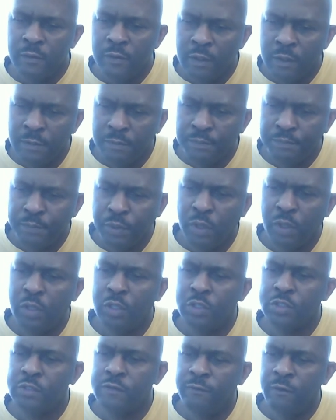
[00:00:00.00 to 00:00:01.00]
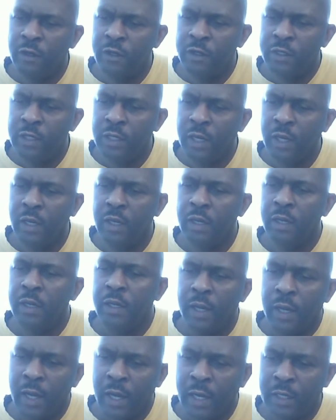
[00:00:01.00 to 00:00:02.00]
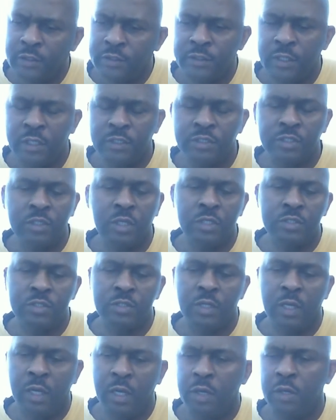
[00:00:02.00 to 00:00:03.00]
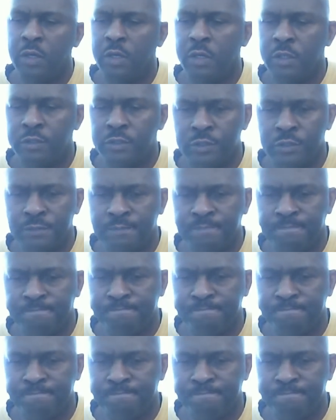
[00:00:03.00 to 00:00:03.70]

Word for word: imposed for their ancestors' errors.